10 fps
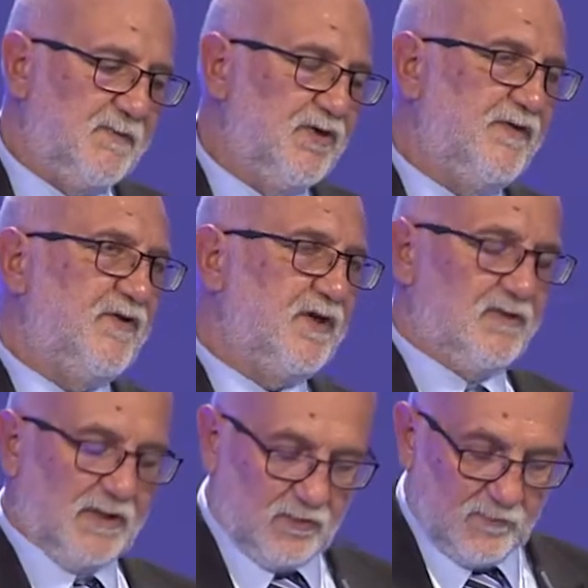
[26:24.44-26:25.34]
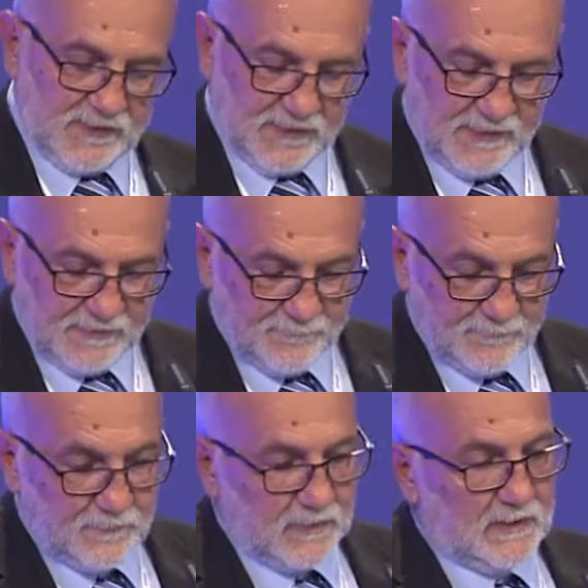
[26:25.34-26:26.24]
introduced by
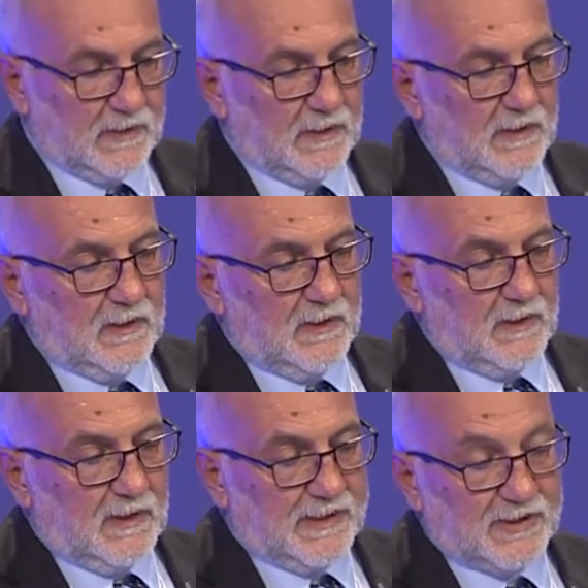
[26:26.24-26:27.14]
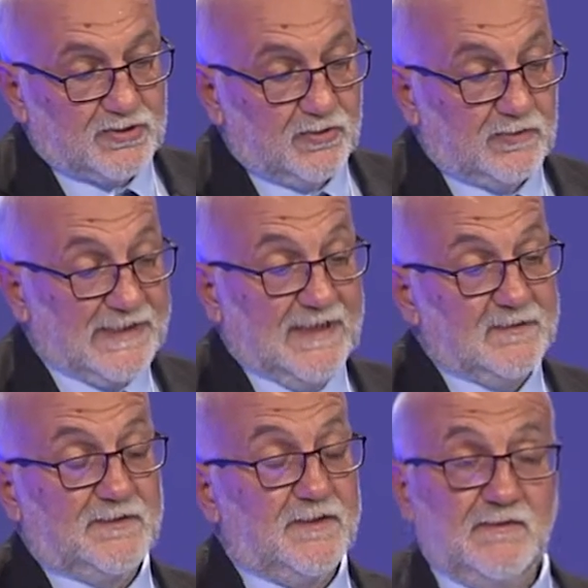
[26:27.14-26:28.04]
enzymes, chromatin
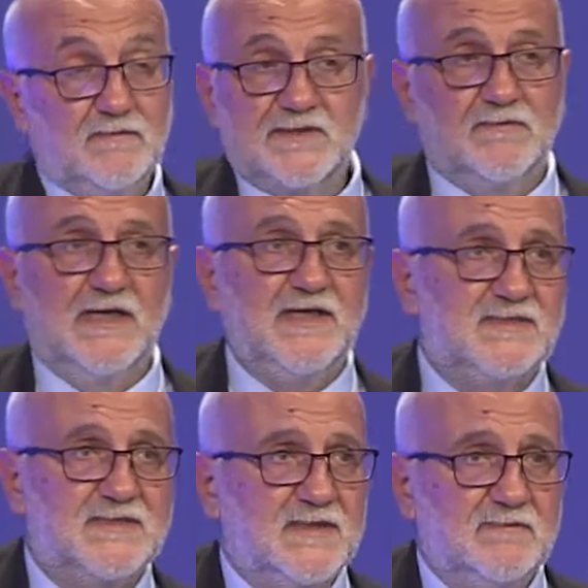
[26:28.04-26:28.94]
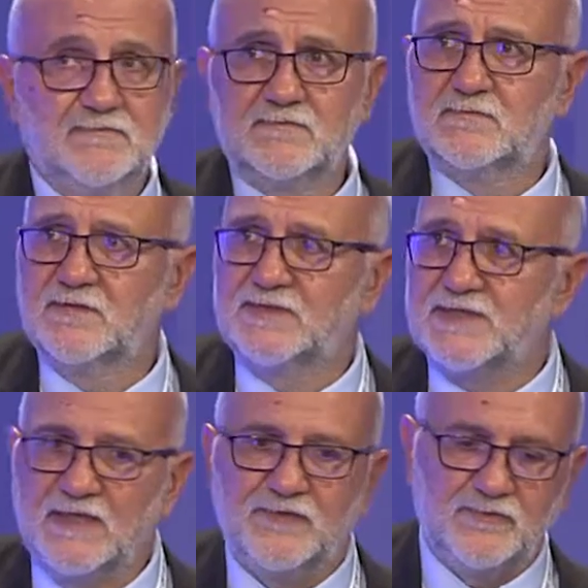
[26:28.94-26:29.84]
modificating
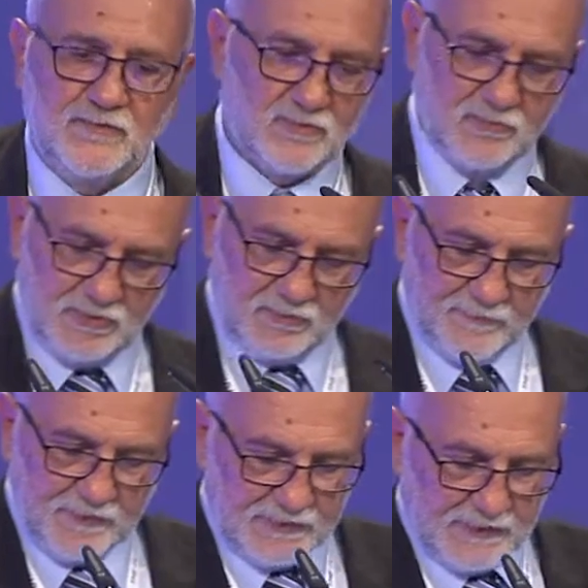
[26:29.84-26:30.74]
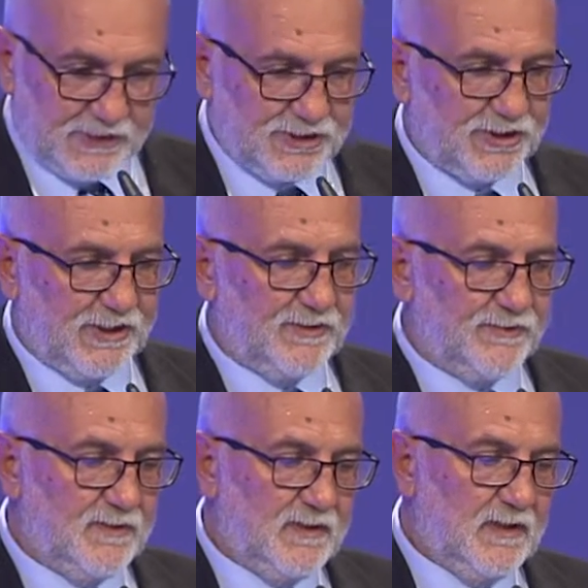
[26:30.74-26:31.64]
enzymes, and
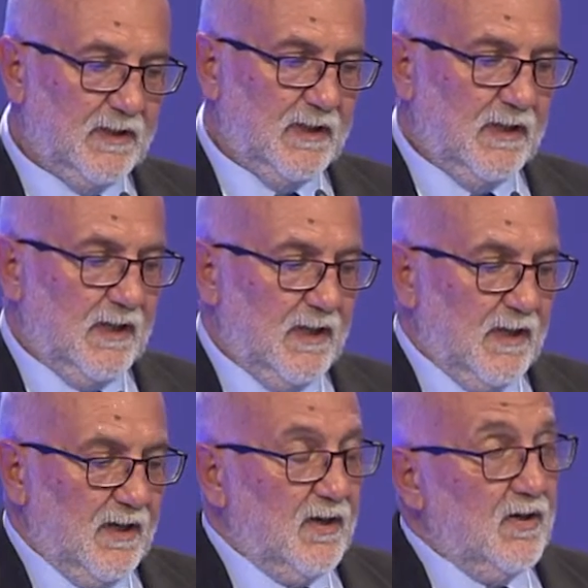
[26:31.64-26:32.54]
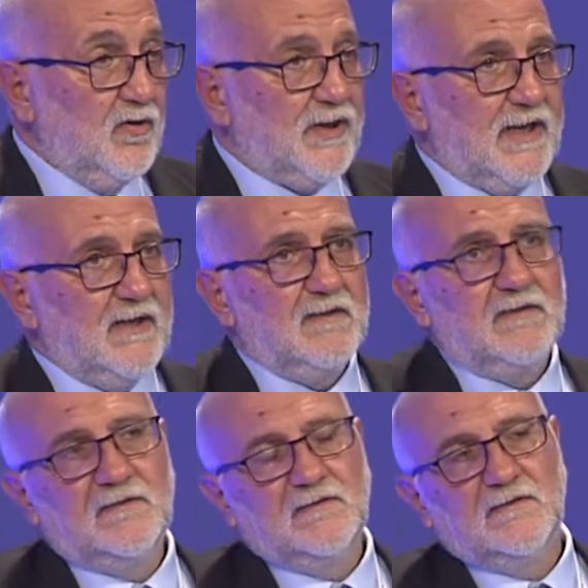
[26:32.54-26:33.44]
they are growing in number,
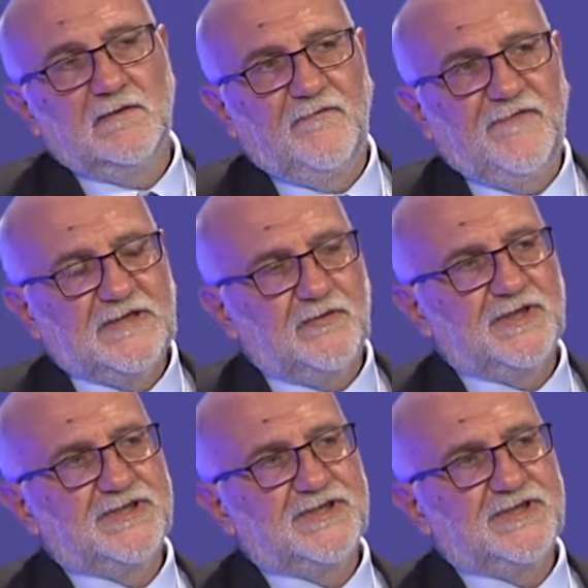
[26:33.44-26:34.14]
as you can see.